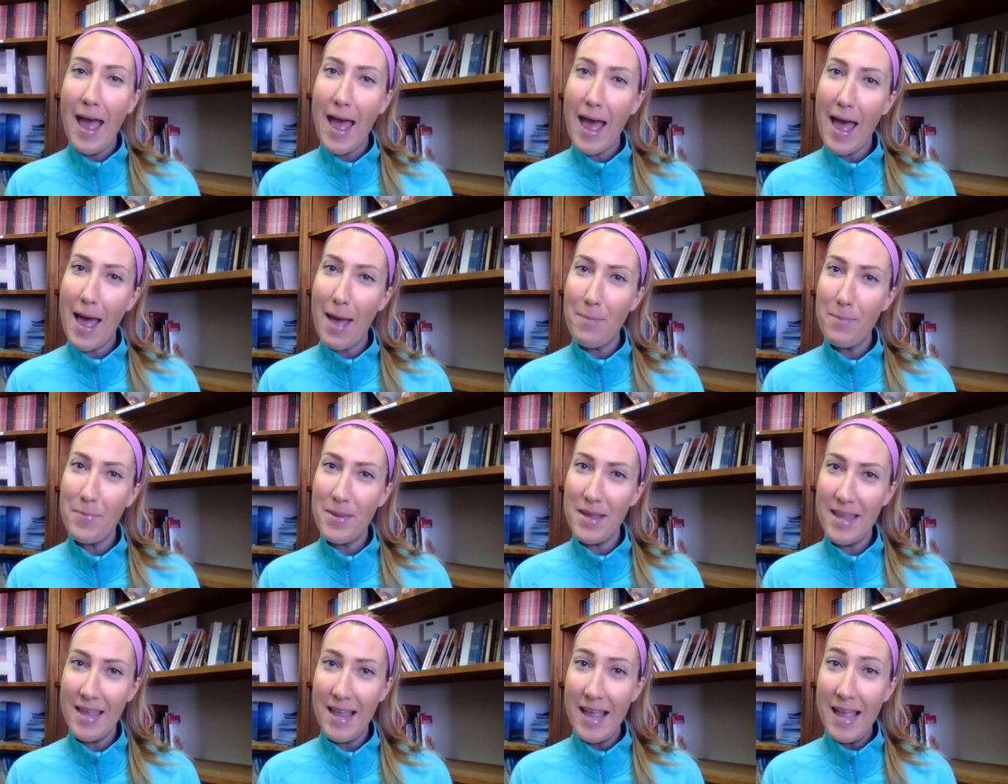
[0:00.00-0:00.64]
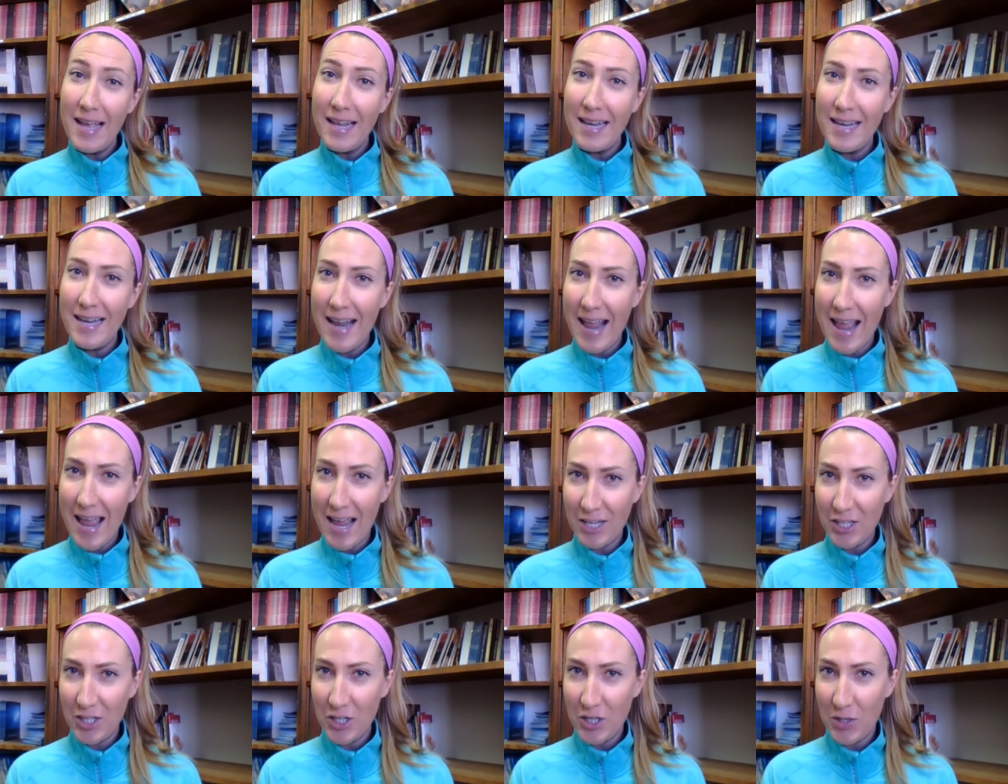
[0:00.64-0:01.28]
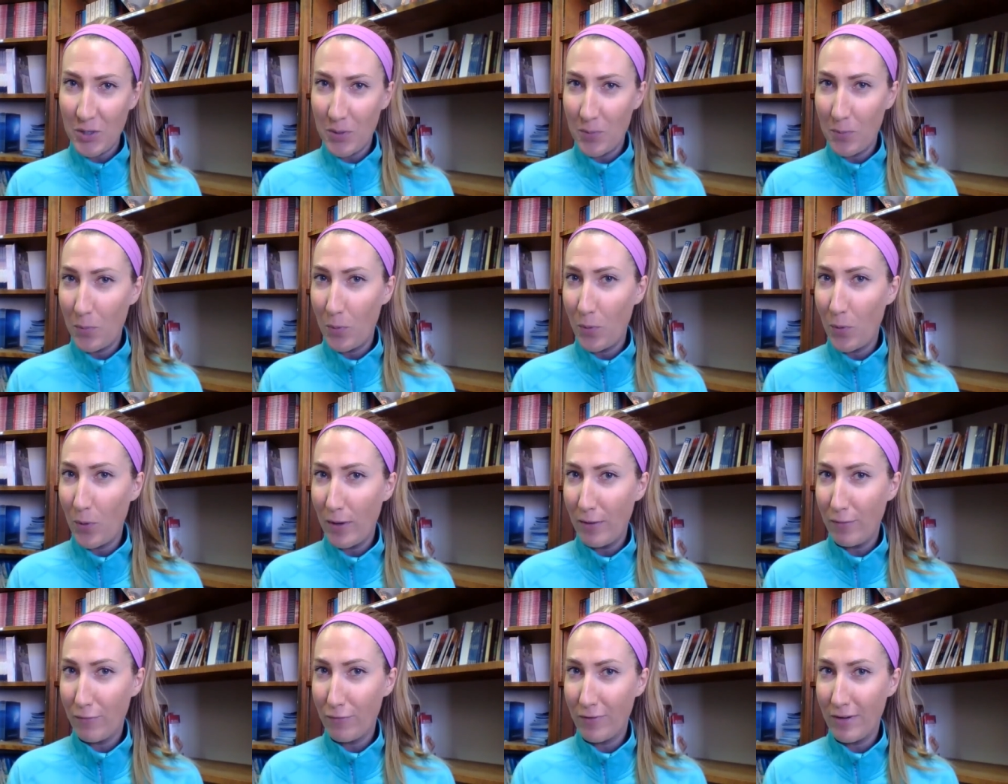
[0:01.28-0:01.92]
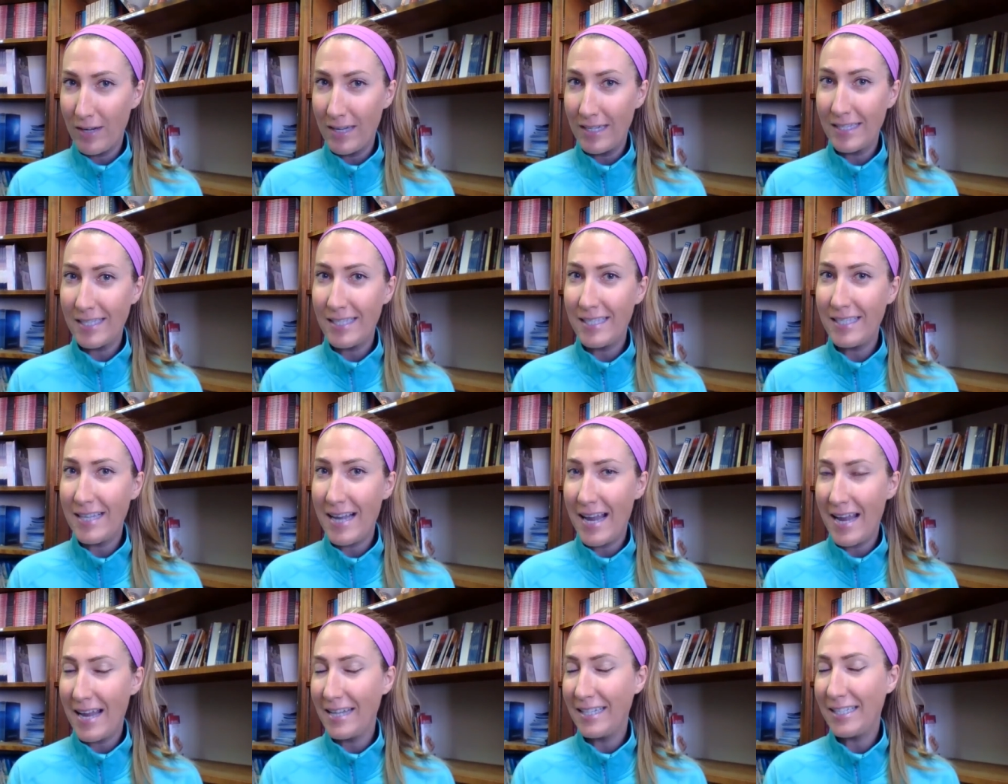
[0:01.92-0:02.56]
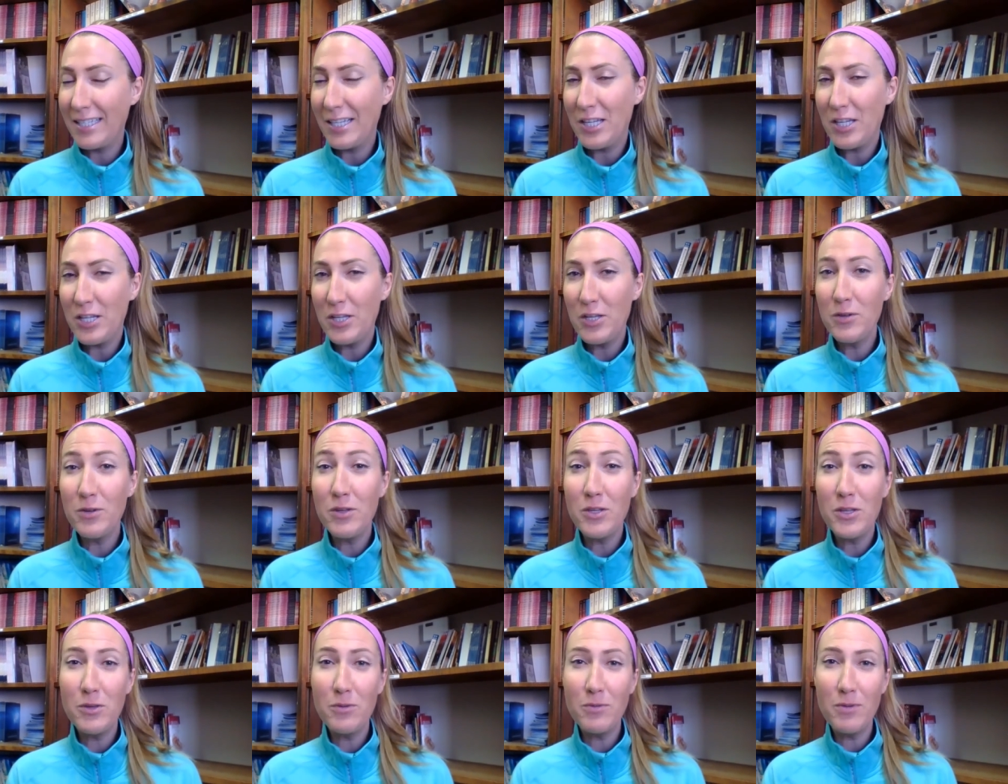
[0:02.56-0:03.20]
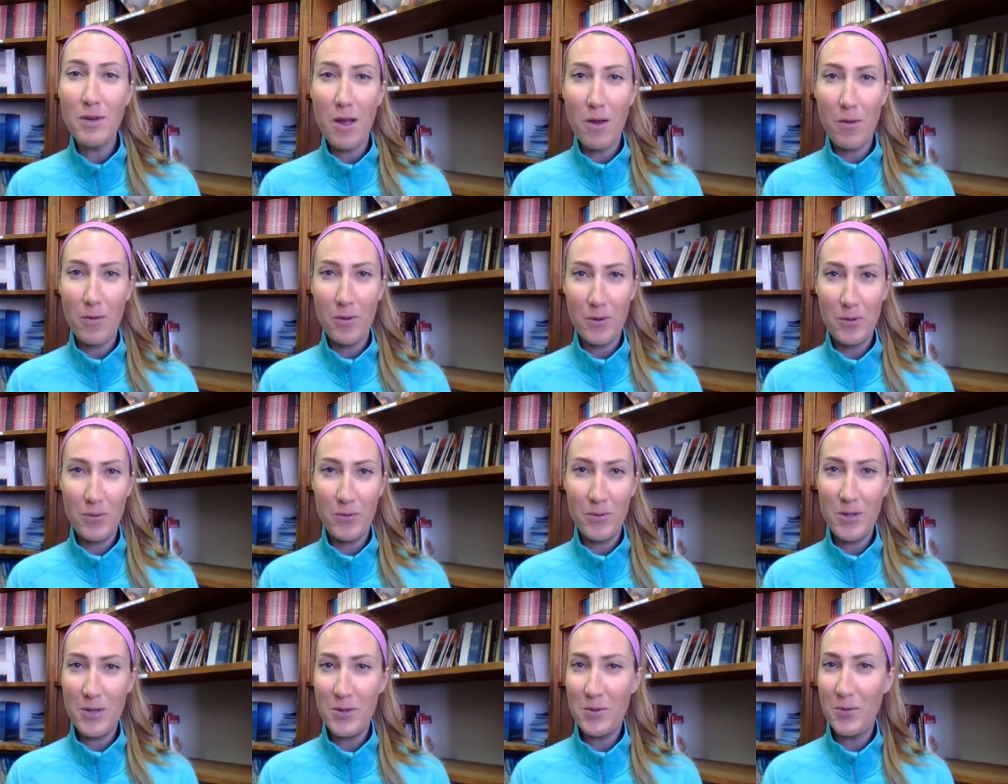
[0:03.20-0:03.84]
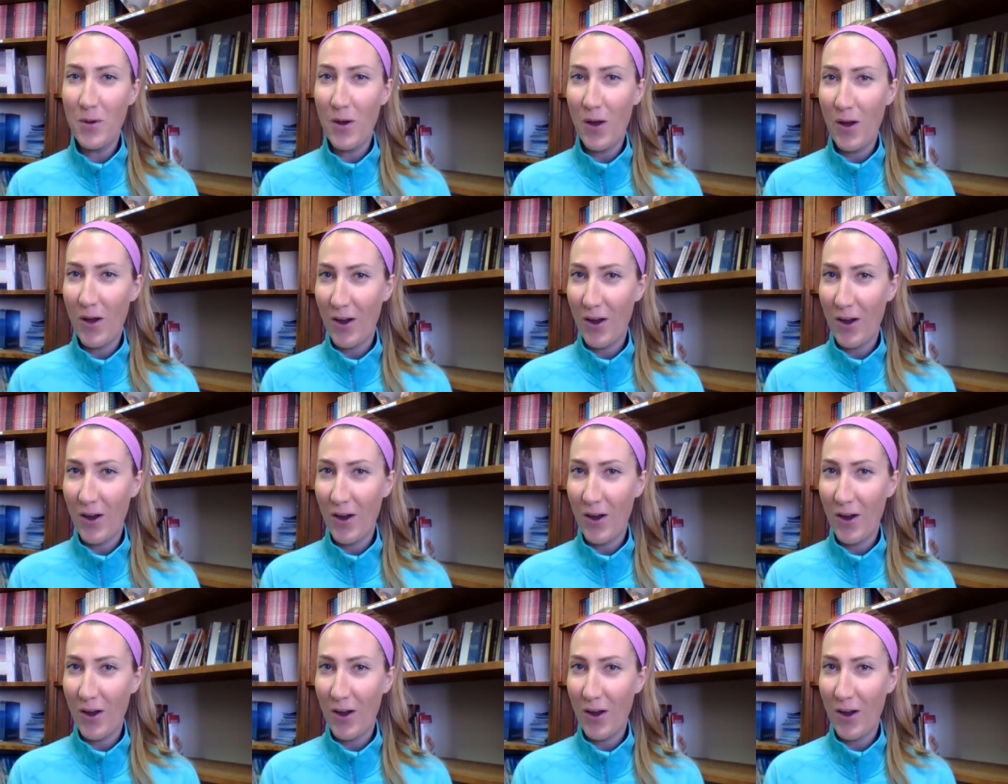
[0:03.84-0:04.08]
Happy National Boyfriends Day to you. You know who you